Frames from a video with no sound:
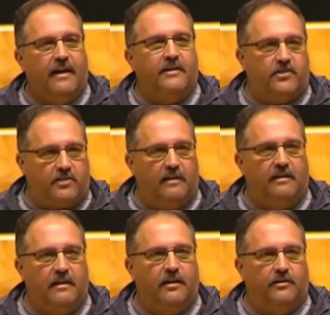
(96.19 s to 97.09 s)
He's
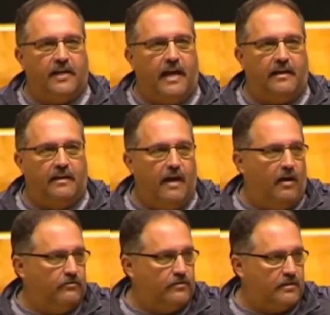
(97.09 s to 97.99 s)
sitting here taking
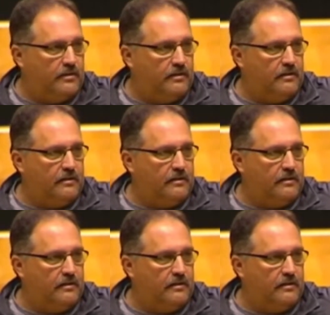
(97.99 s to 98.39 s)
notes.